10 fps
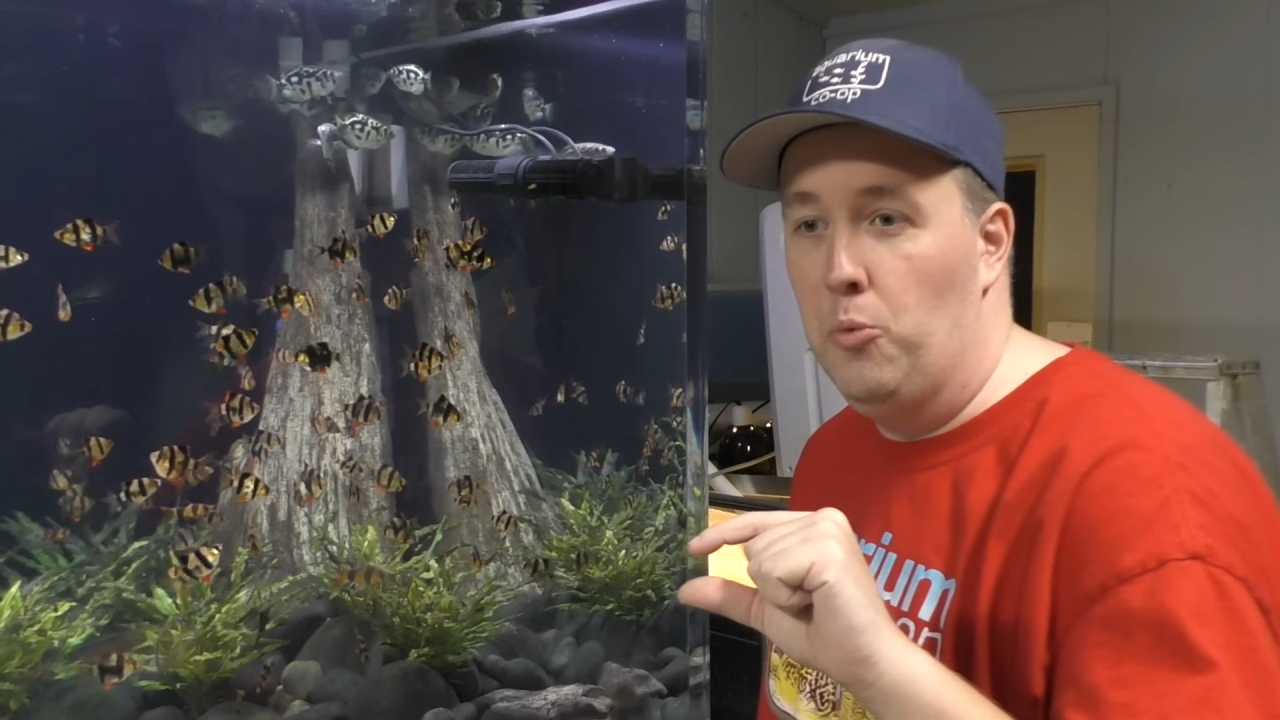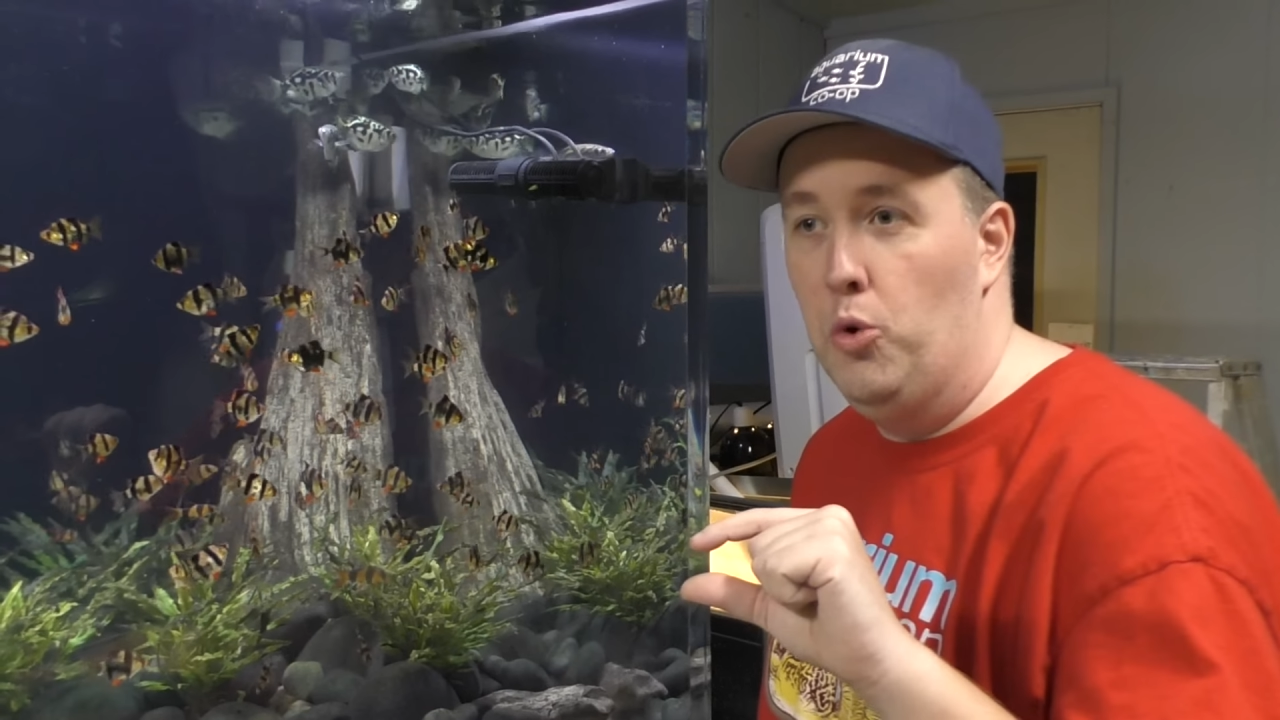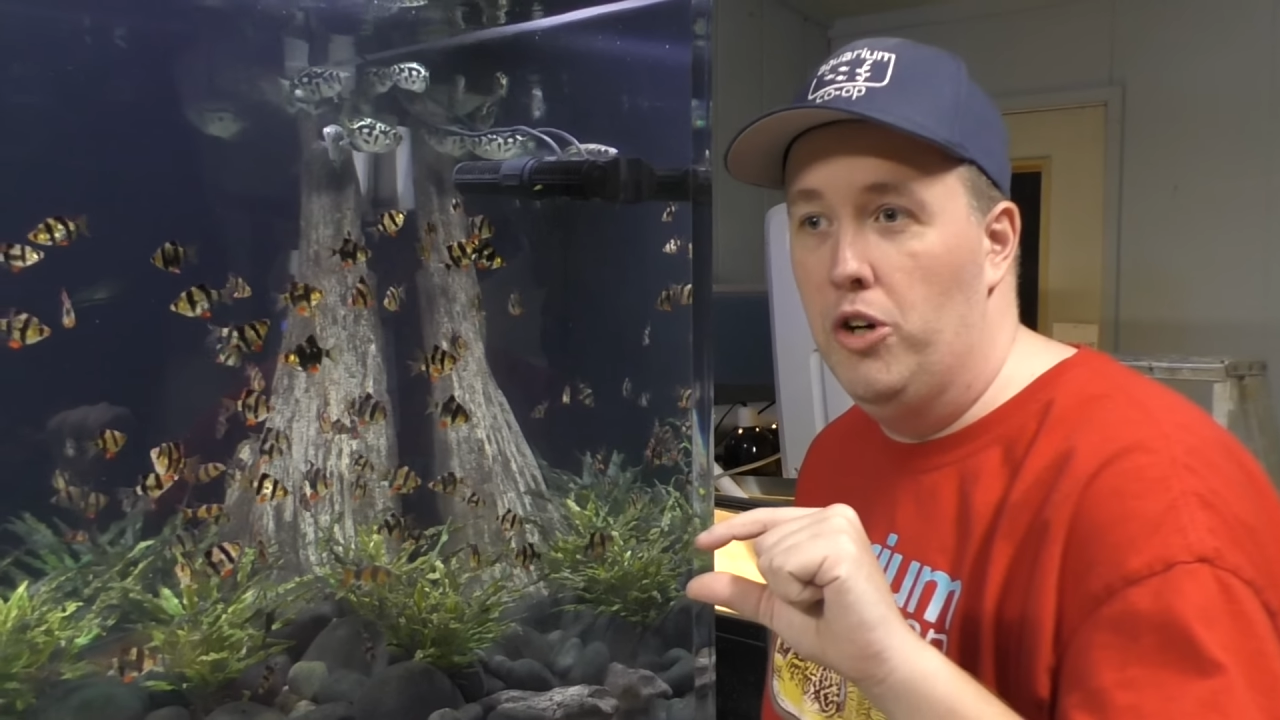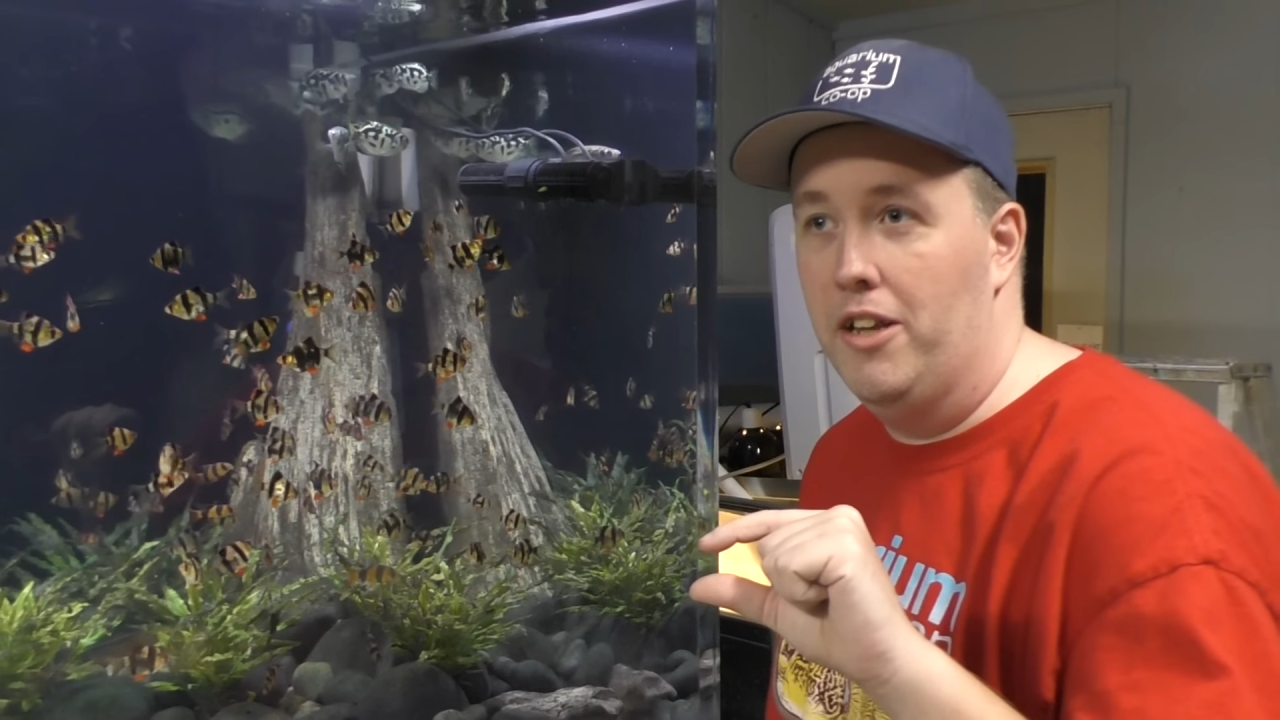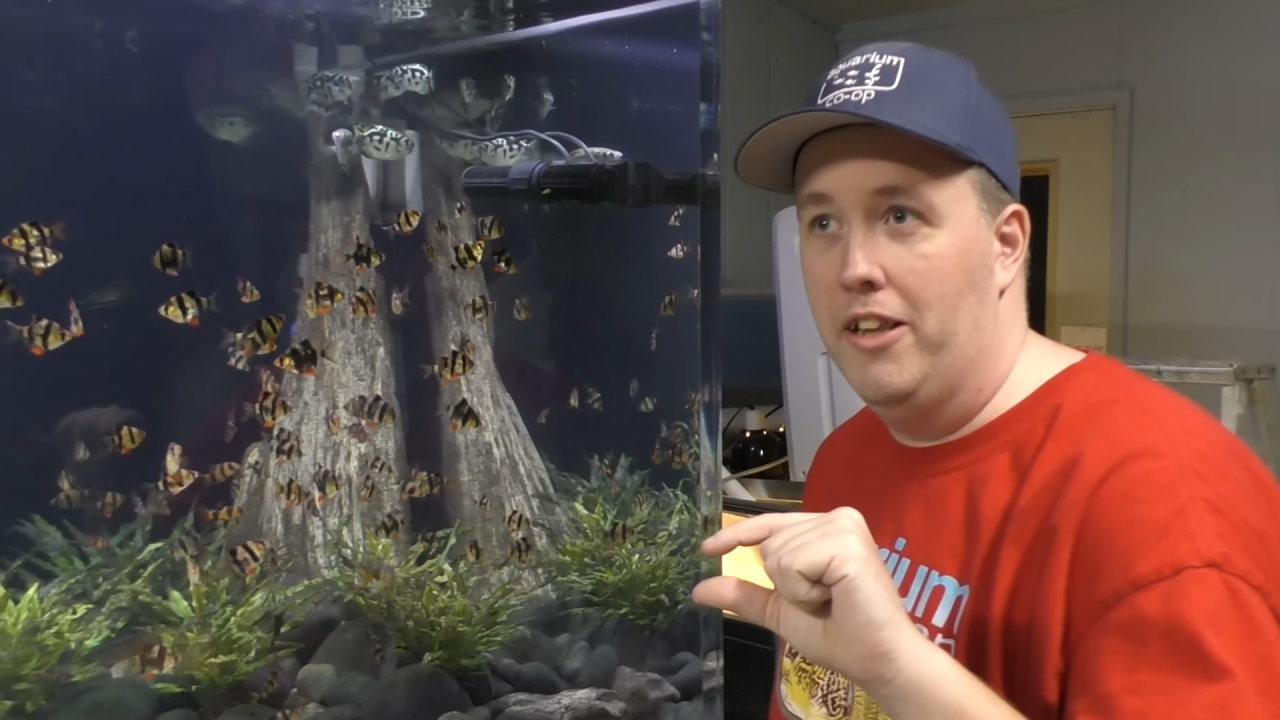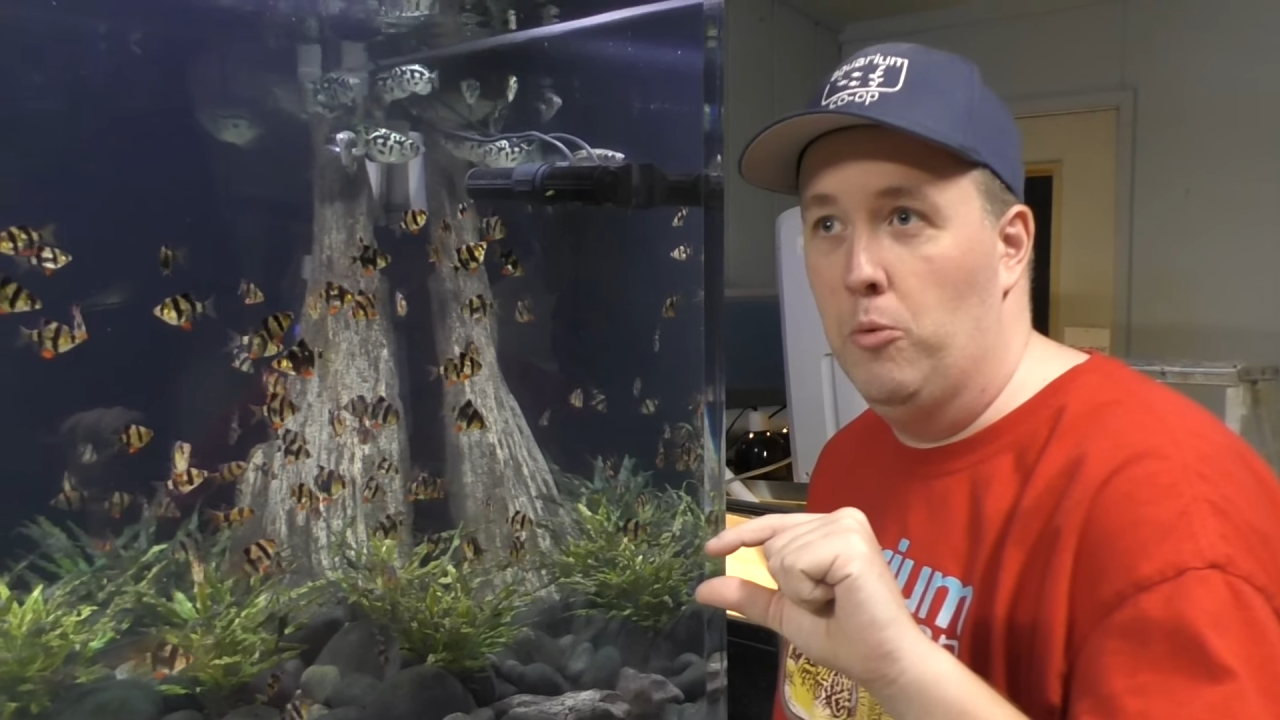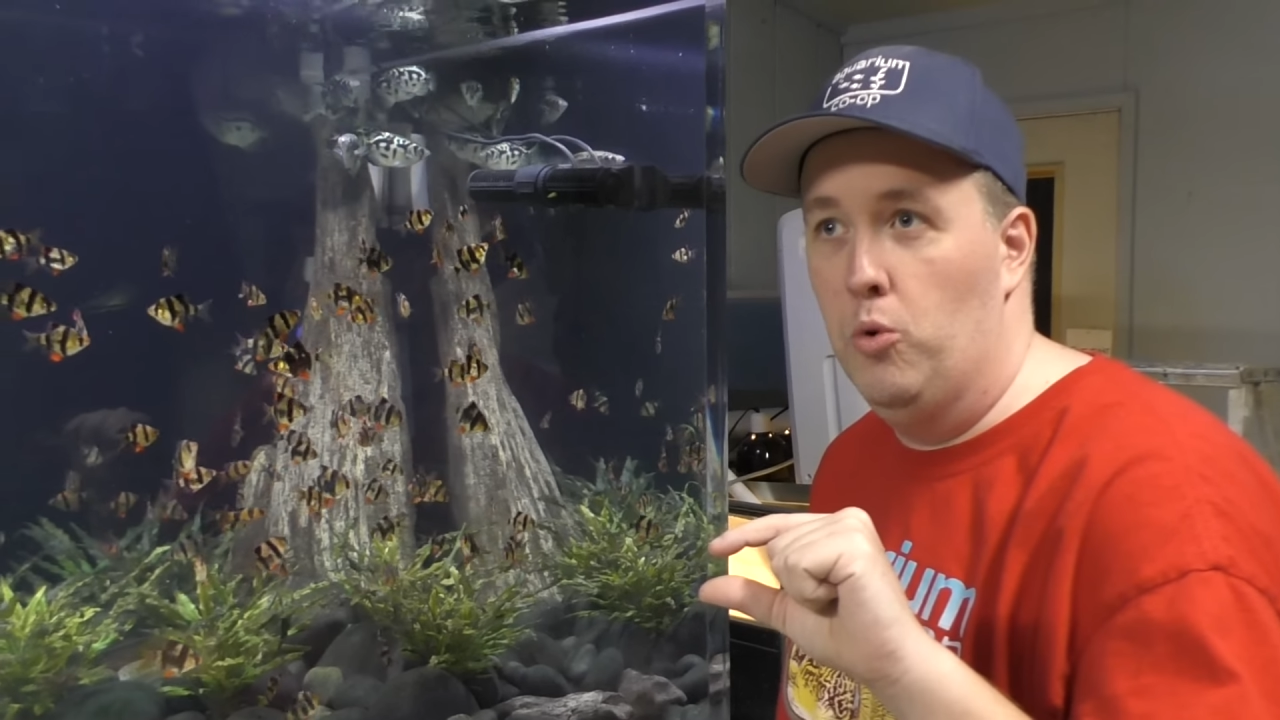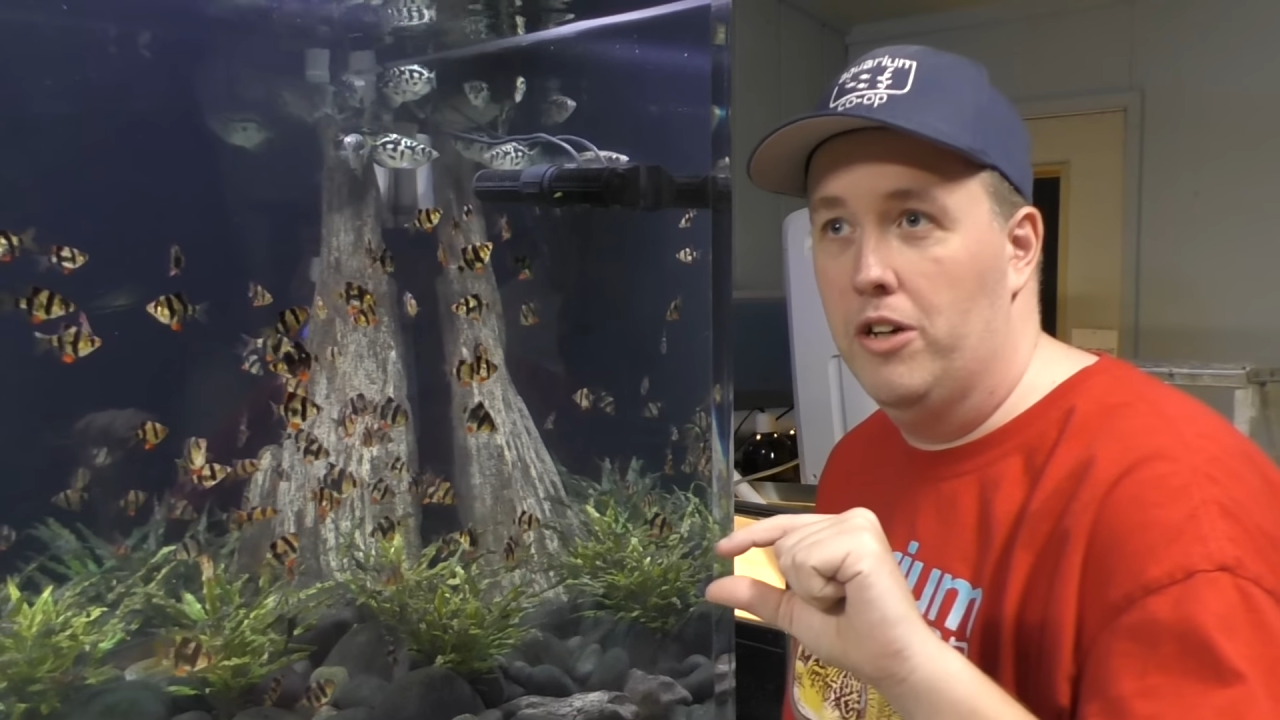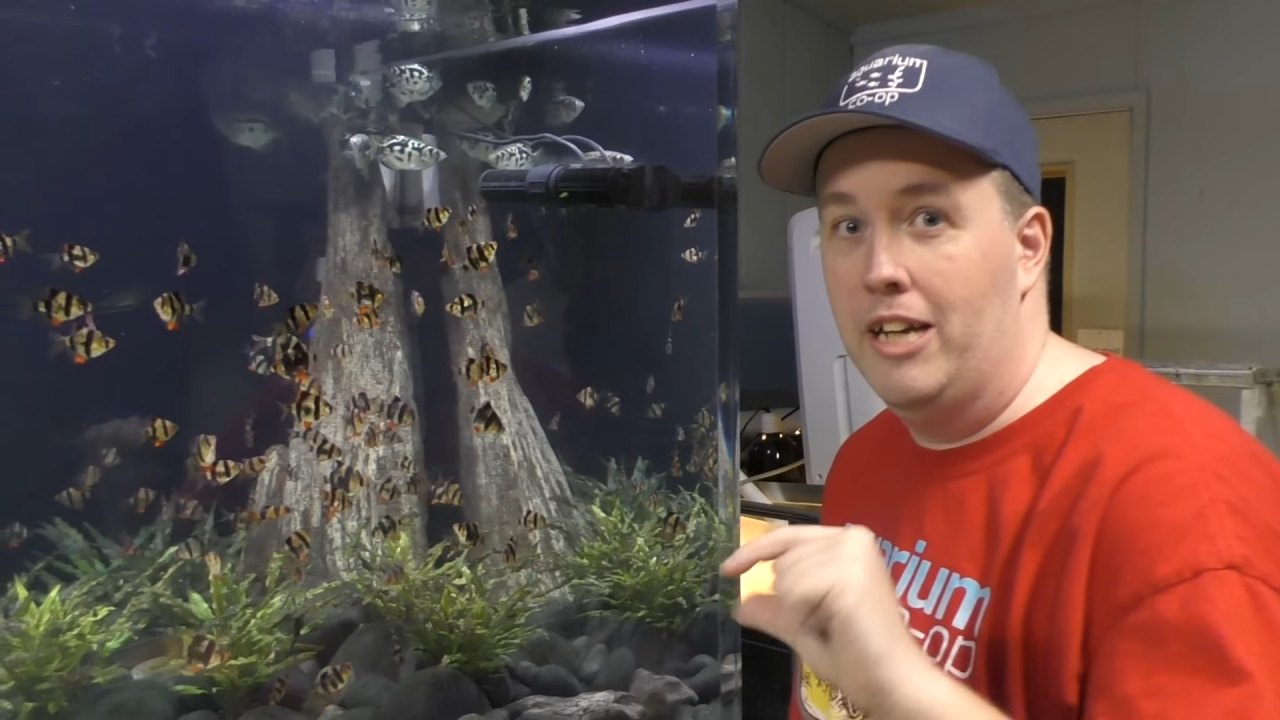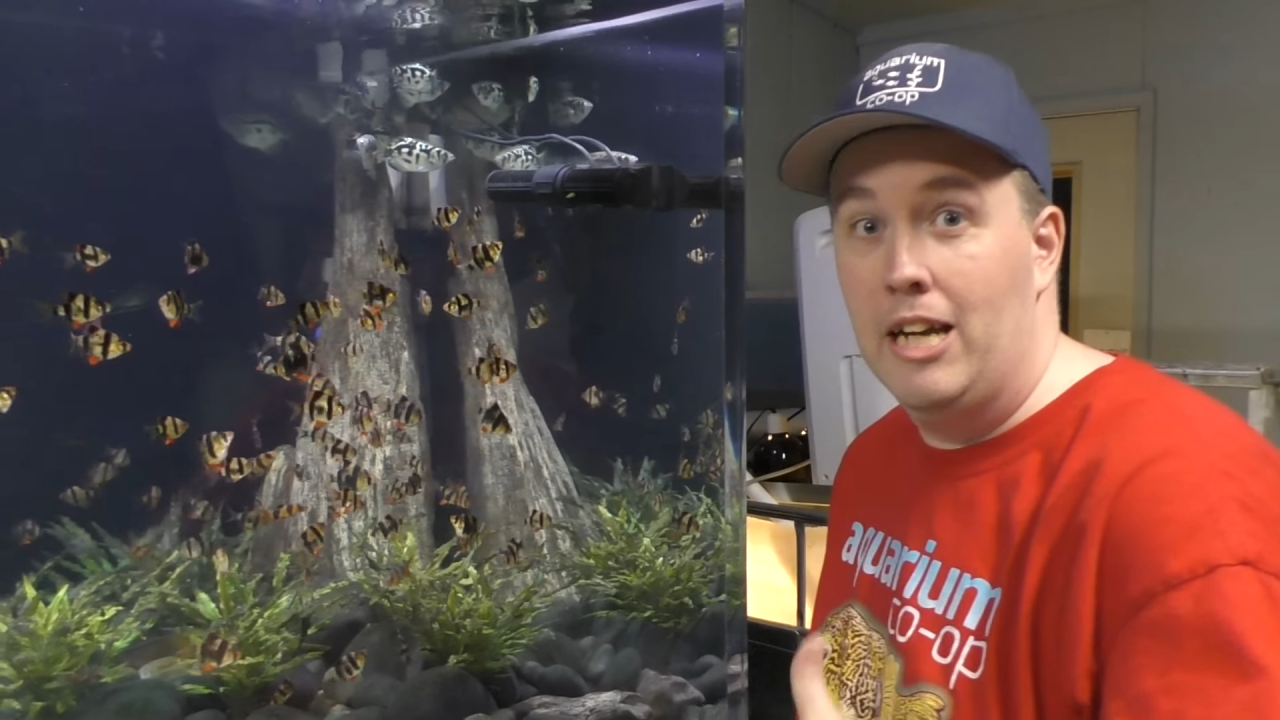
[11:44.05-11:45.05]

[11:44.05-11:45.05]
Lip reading: of wood and then the wood